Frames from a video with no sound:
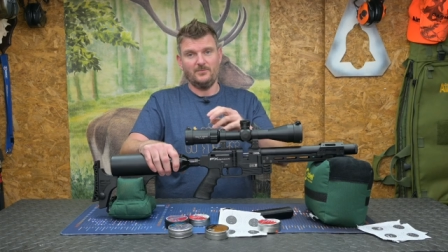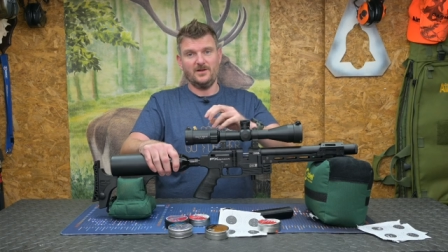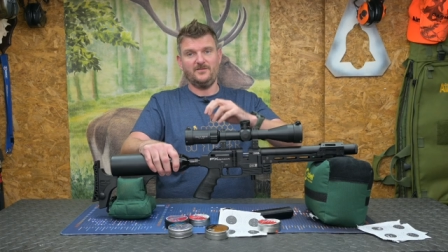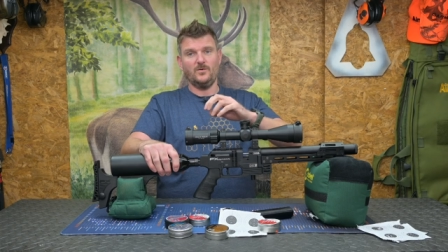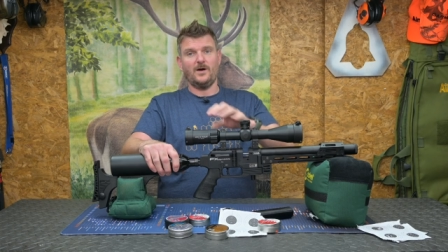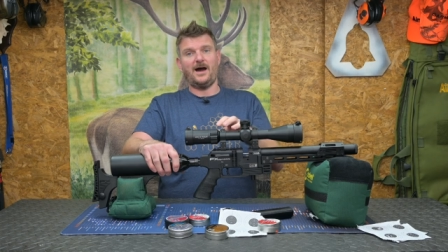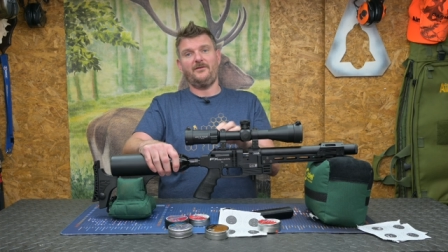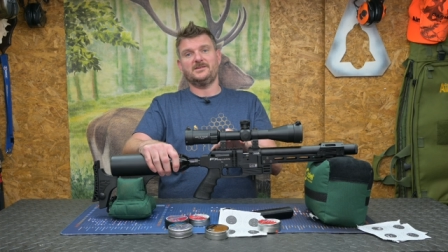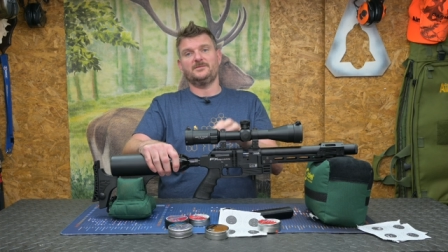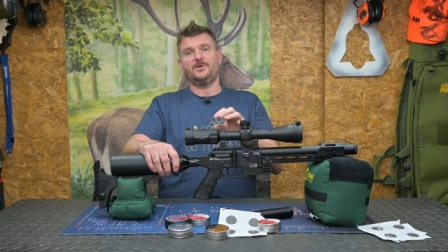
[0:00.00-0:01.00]
but if you
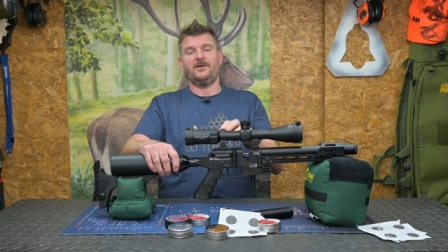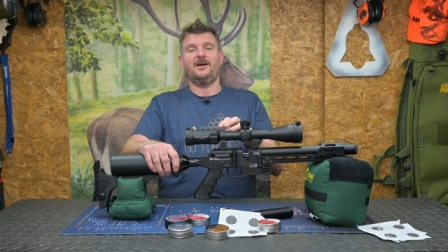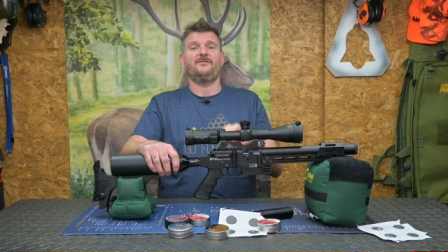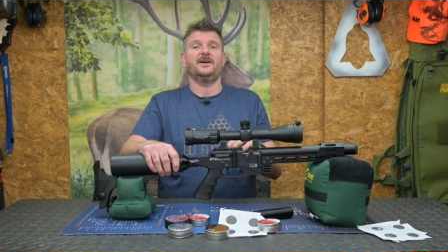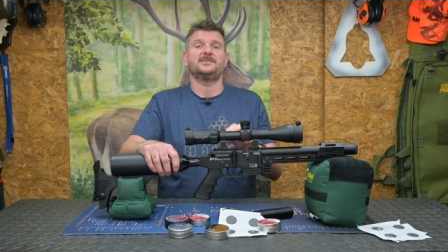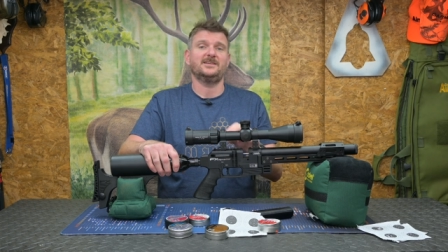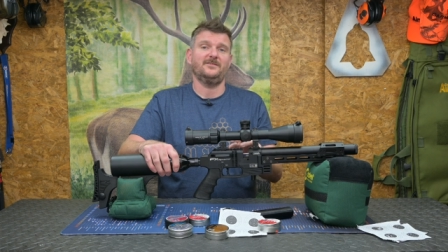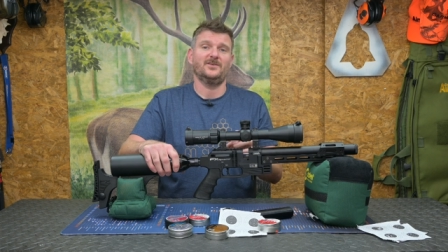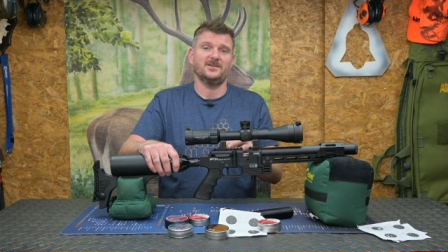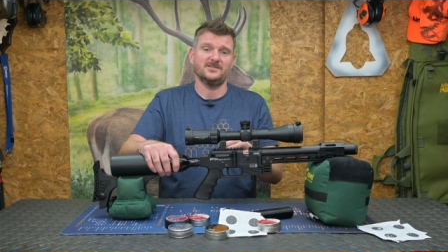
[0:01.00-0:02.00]
are into the bigger
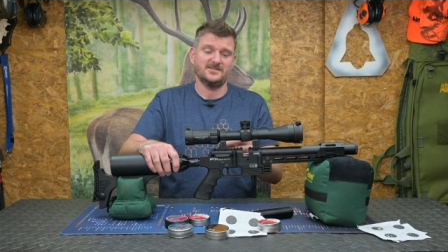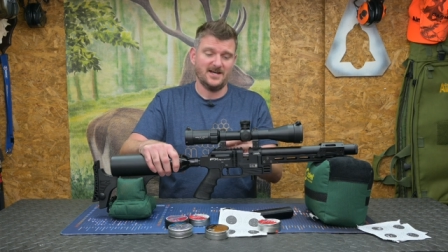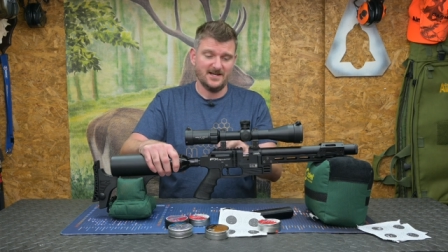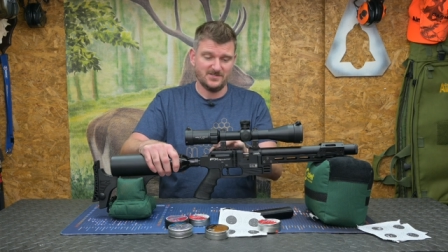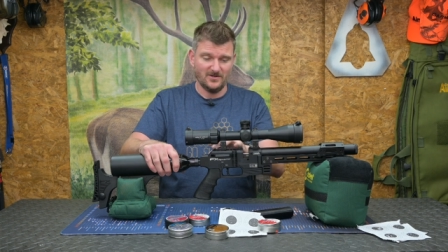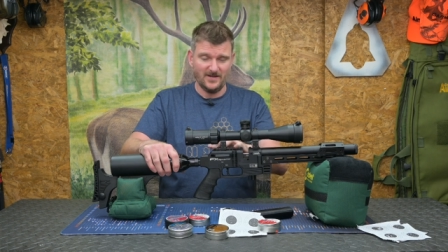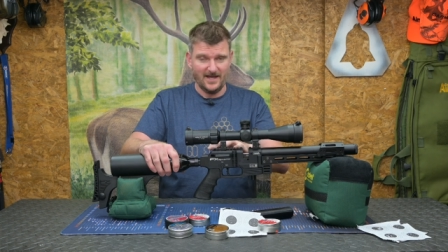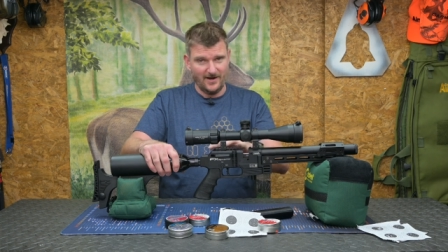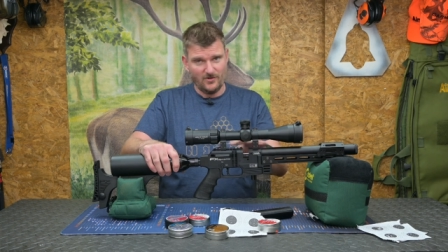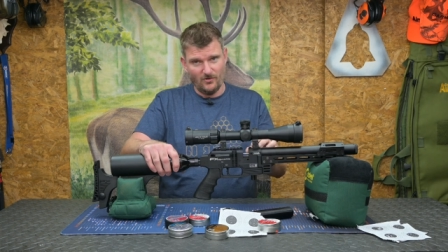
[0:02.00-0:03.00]
FAC versions that has got
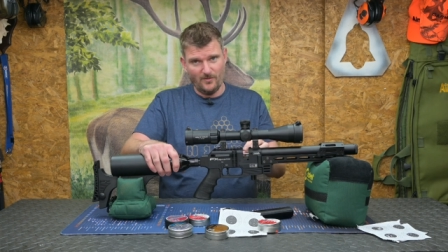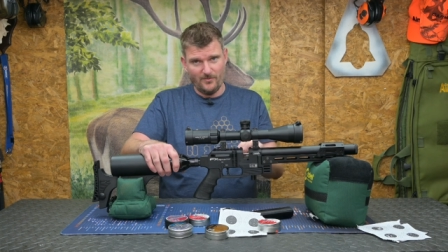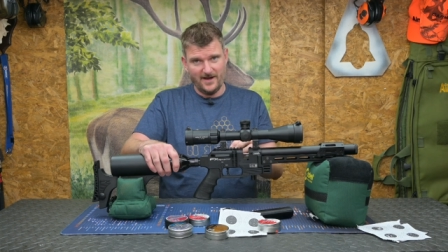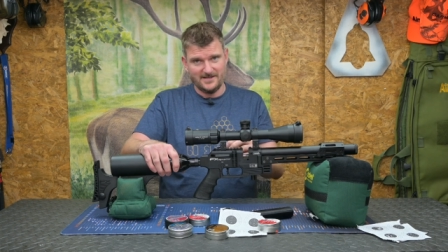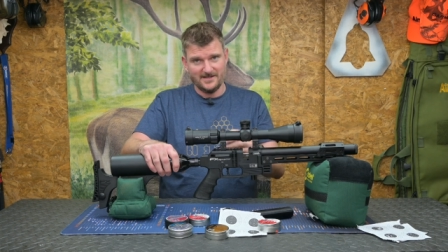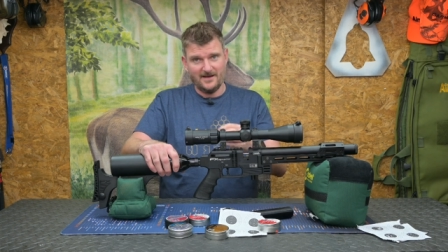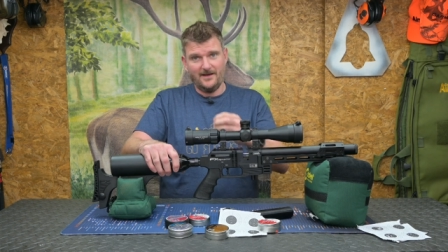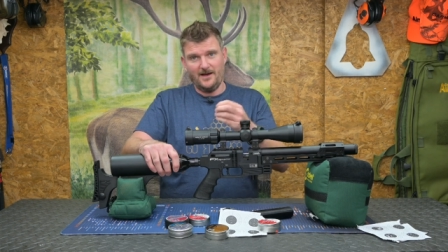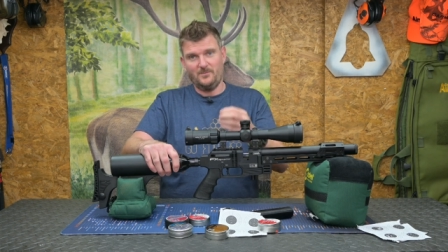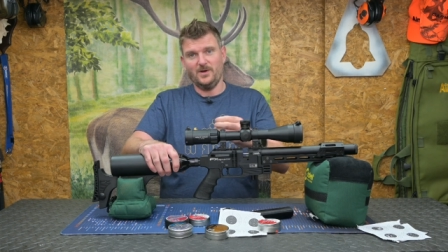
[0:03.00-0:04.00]
the incorporated
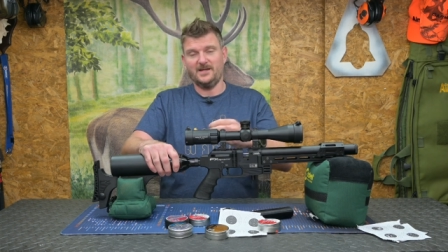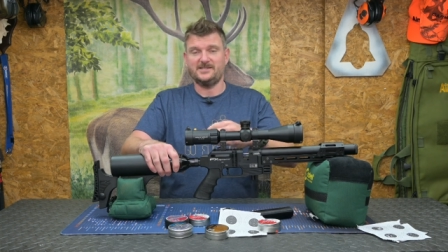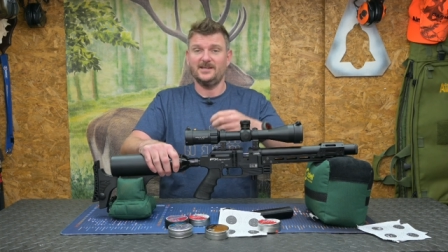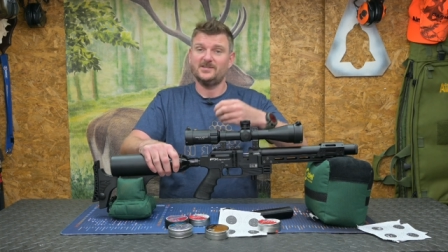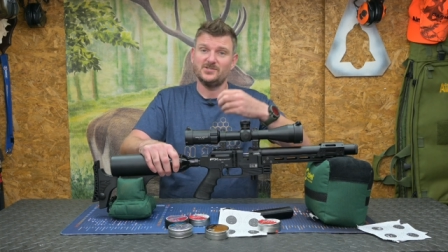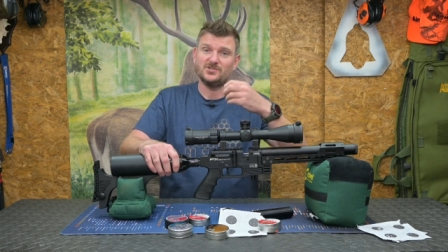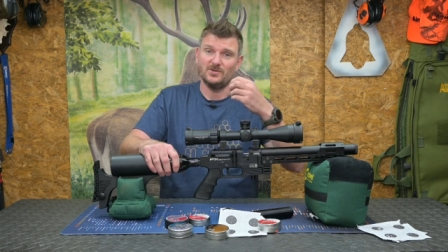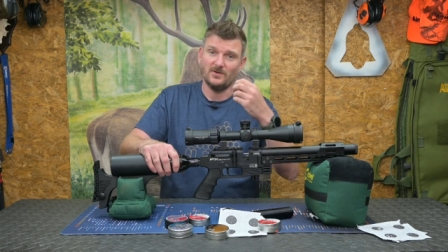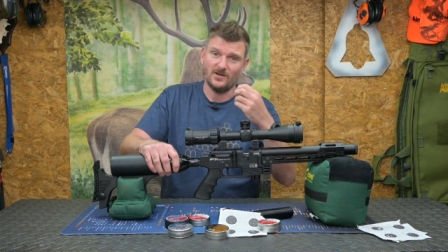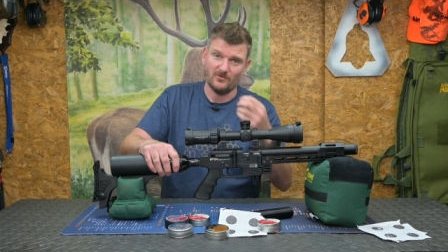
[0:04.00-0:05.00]
ability to
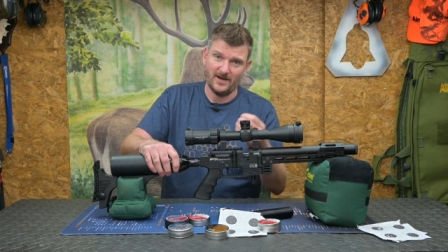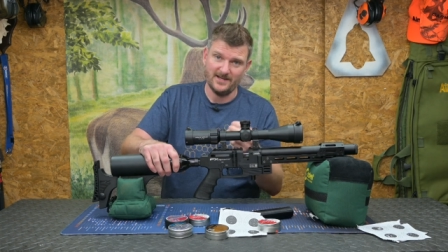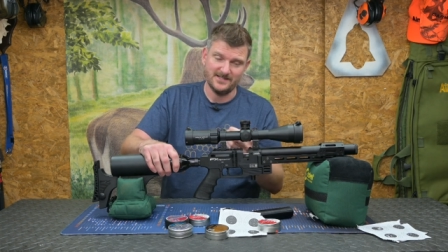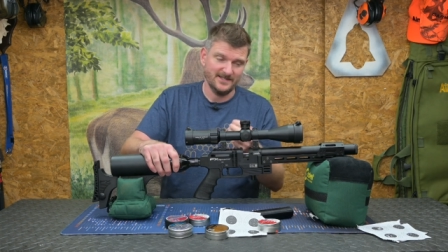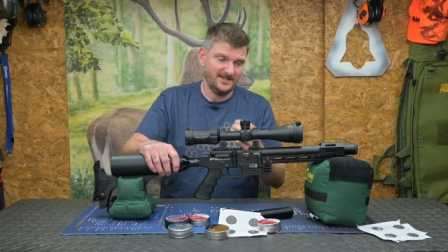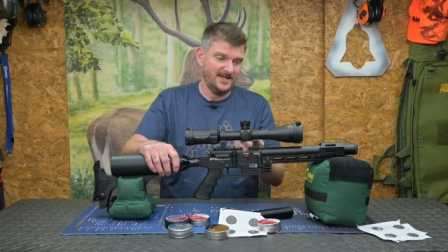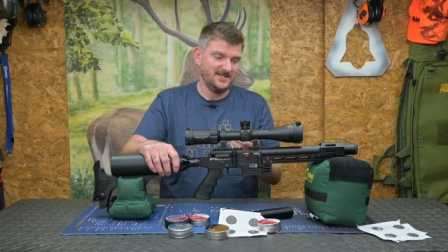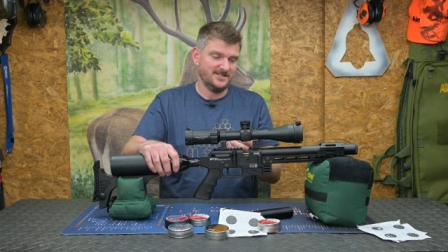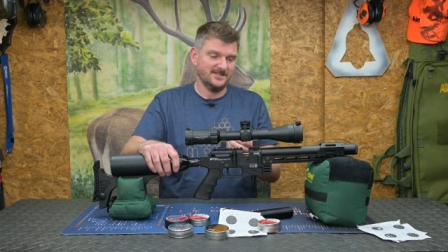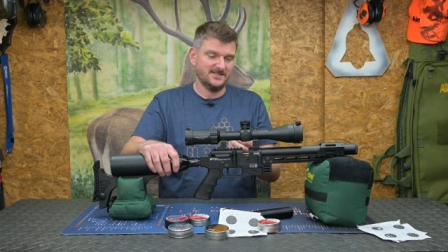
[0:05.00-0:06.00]
shoot at greater
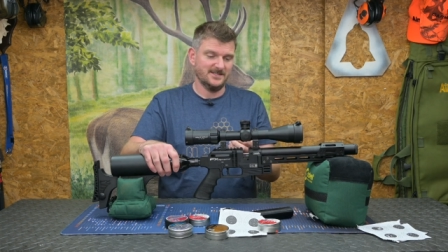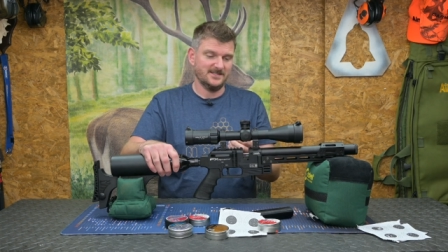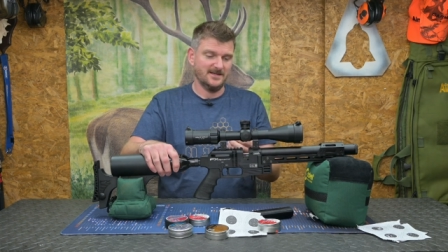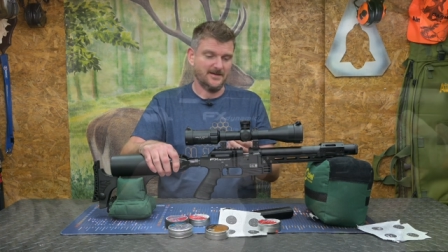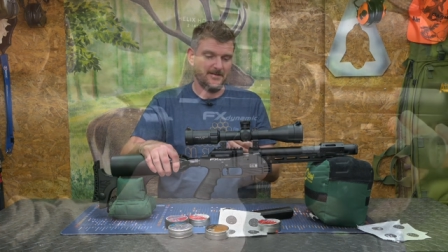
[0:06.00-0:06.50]
distances.